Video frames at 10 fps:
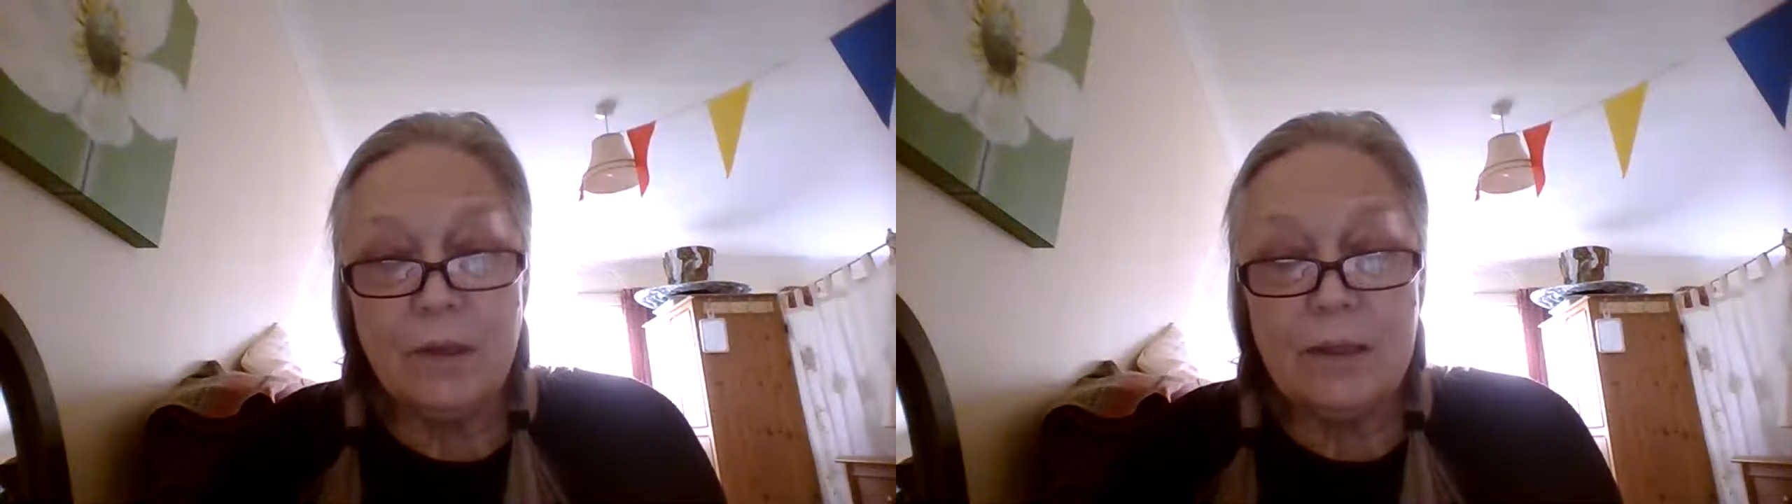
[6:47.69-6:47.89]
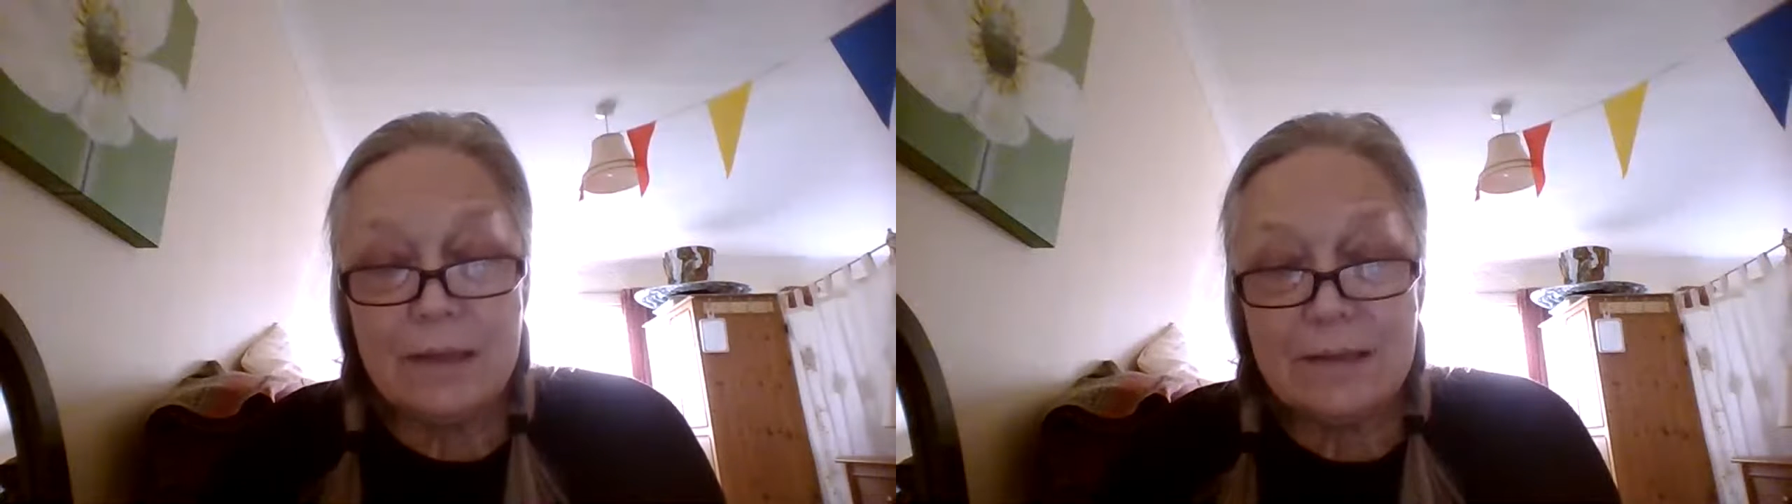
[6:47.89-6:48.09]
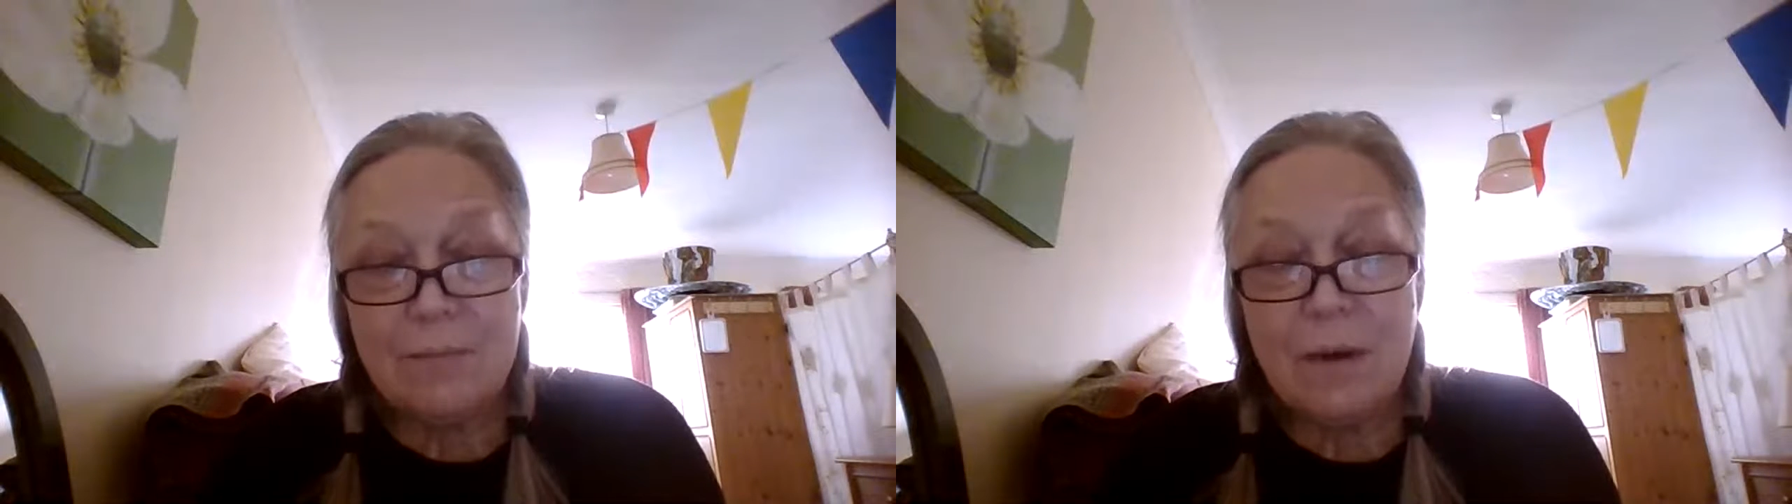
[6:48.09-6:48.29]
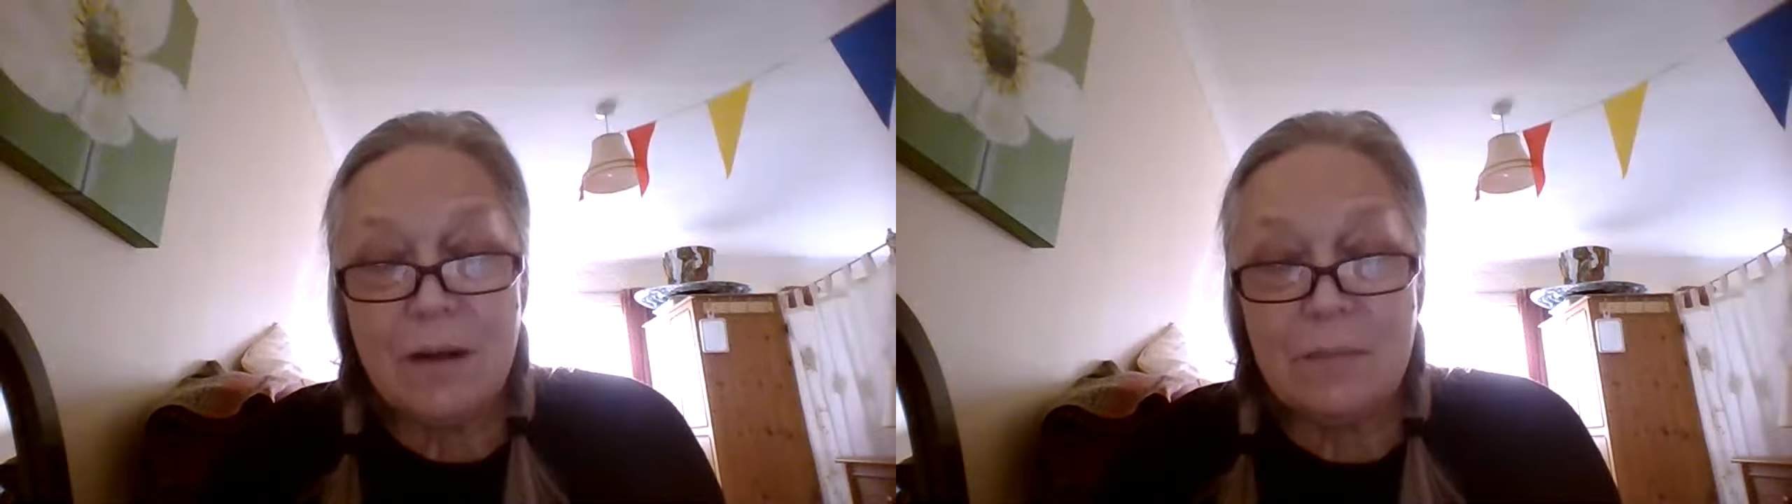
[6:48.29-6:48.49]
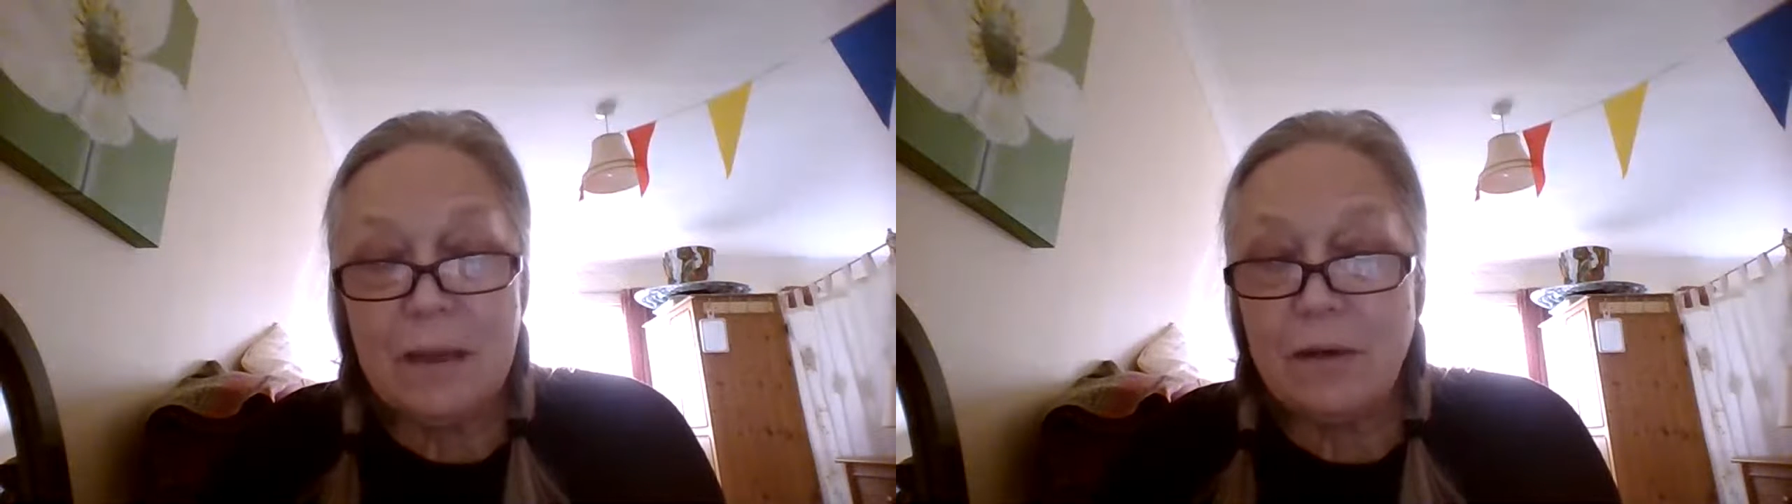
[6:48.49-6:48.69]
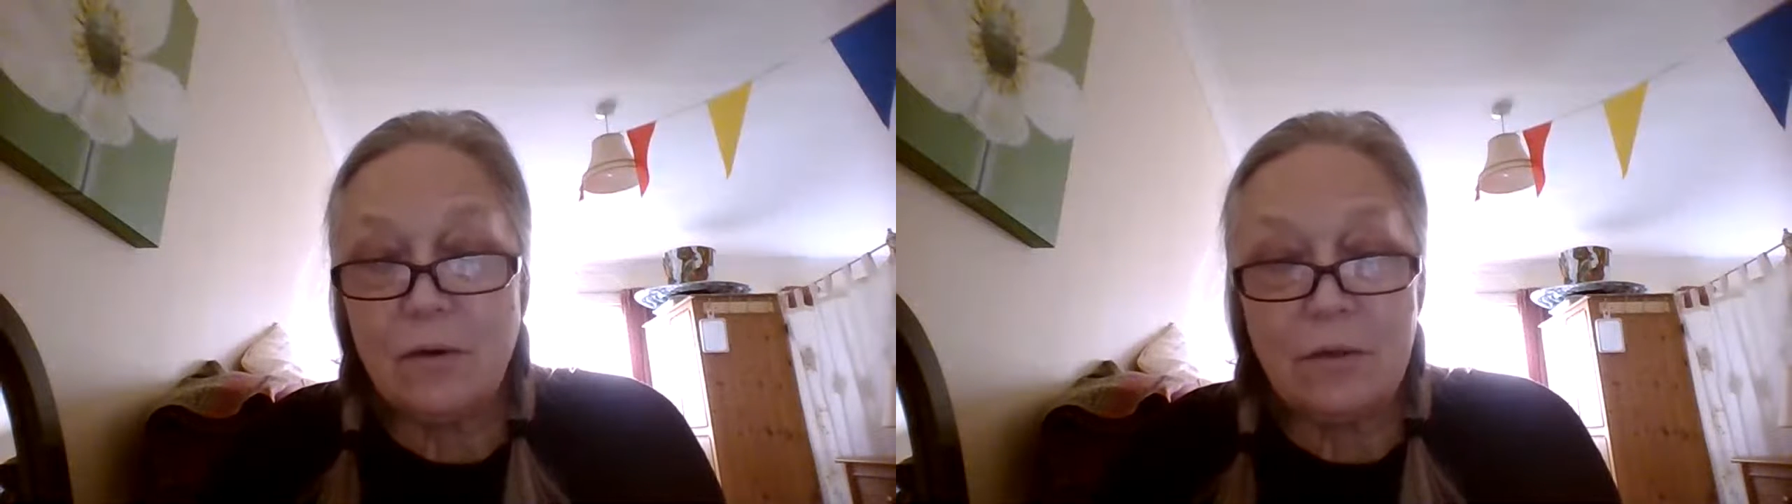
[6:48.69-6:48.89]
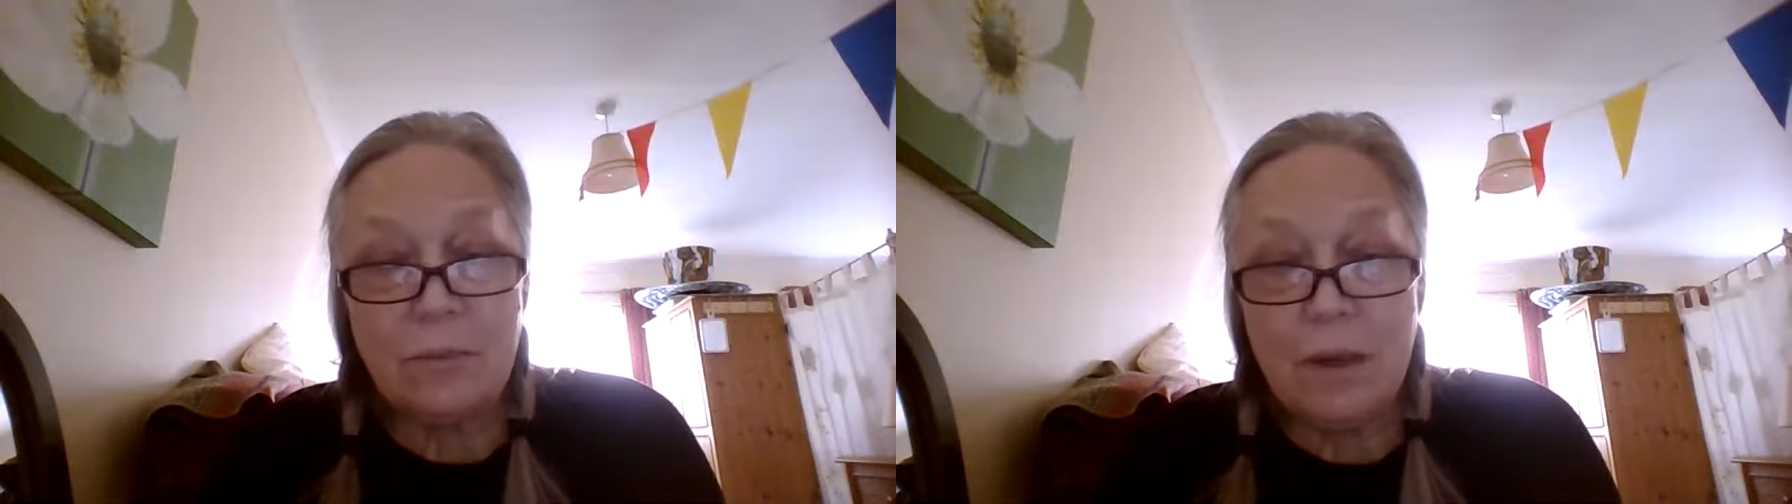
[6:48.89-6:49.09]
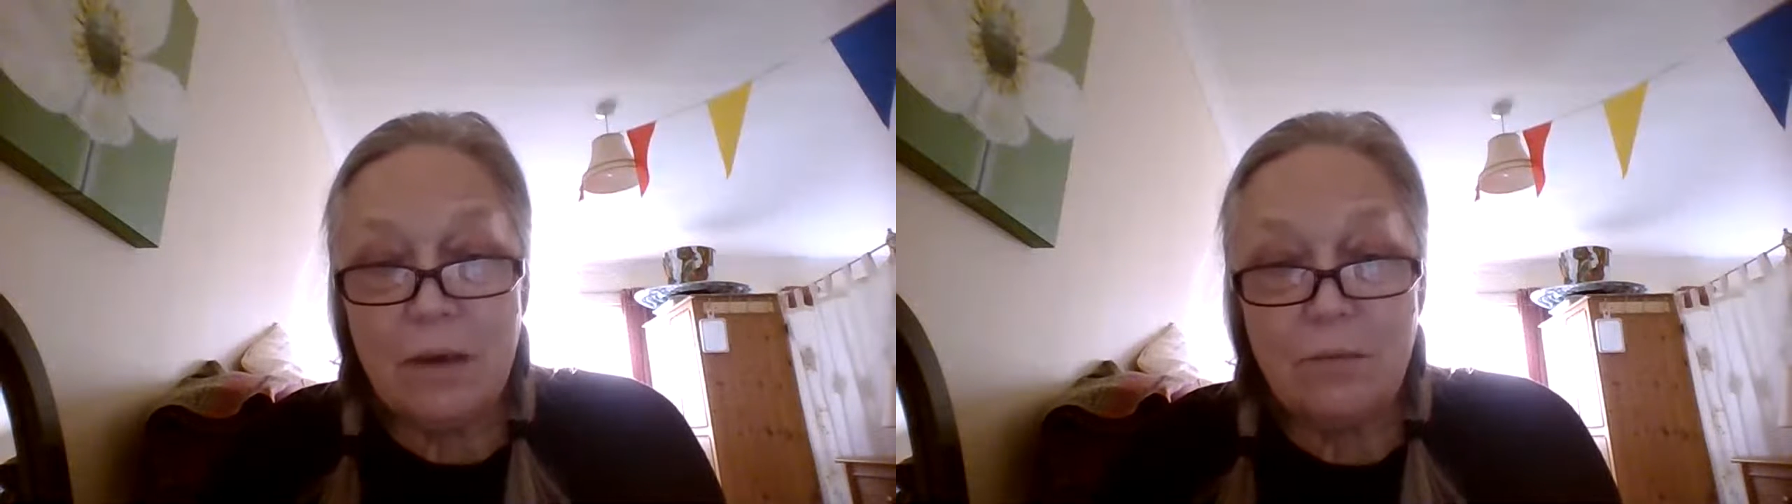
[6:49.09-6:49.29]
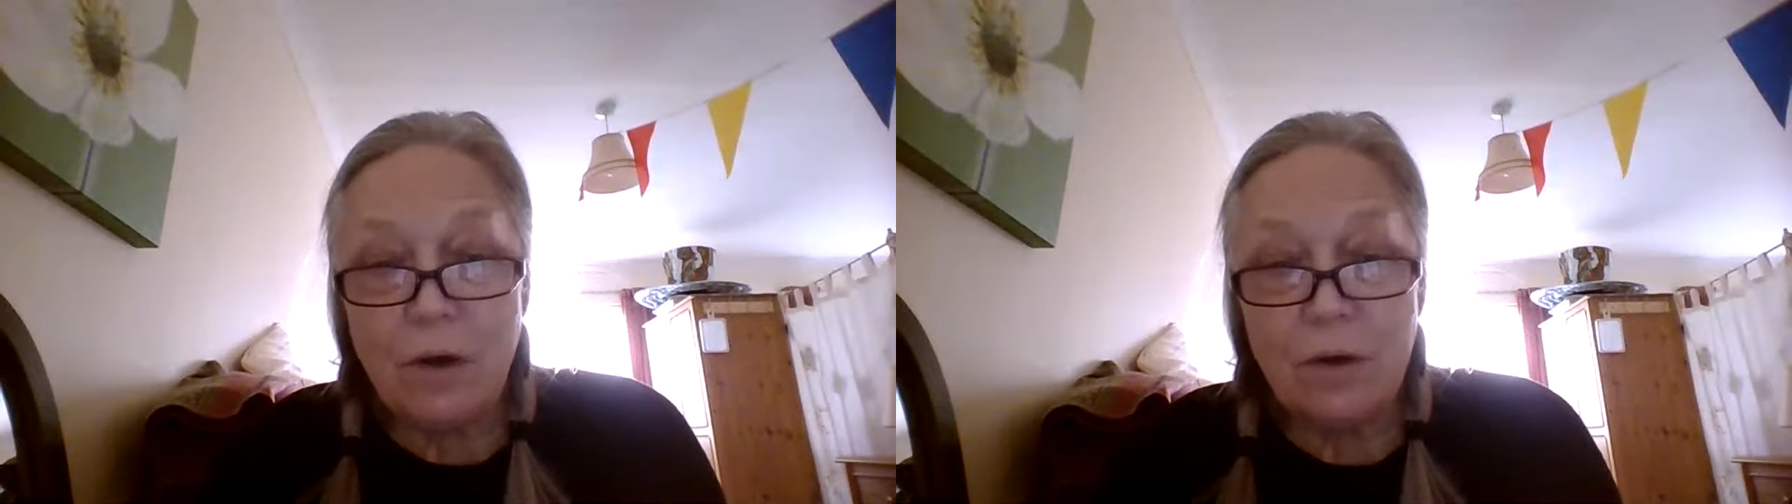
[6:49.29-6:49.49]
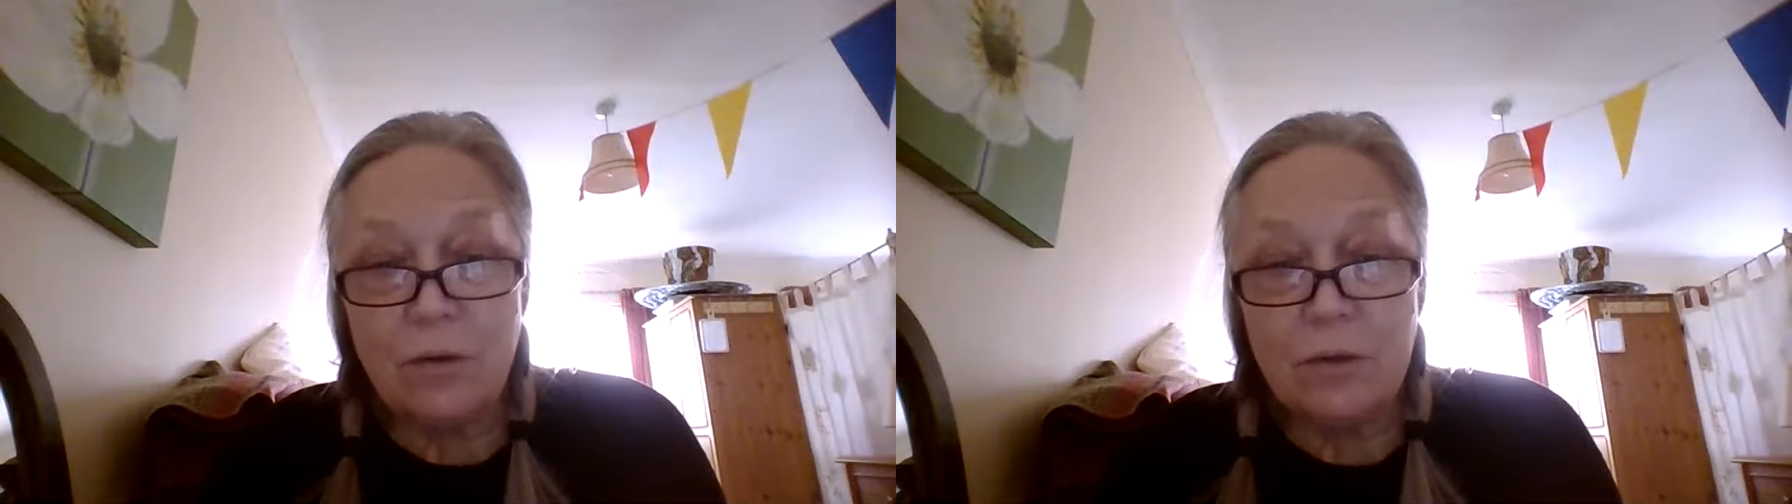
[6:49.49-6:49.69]
Yes, it might be along the main
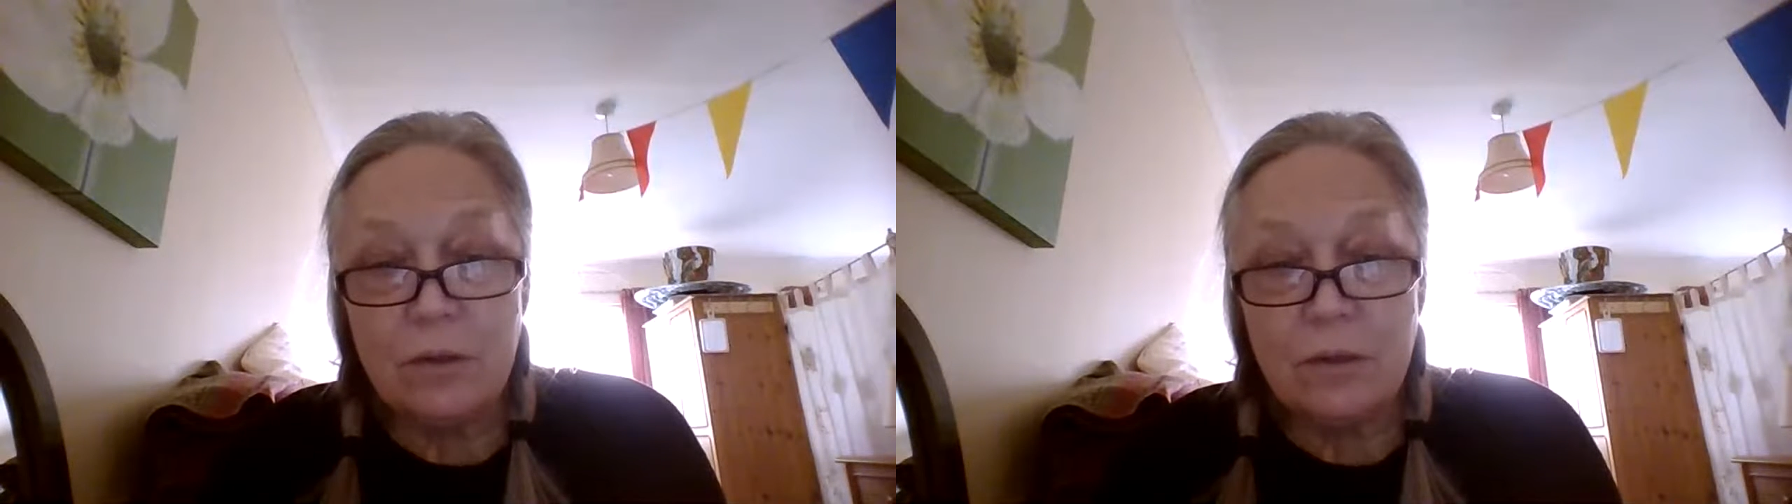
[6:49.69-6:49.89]
road,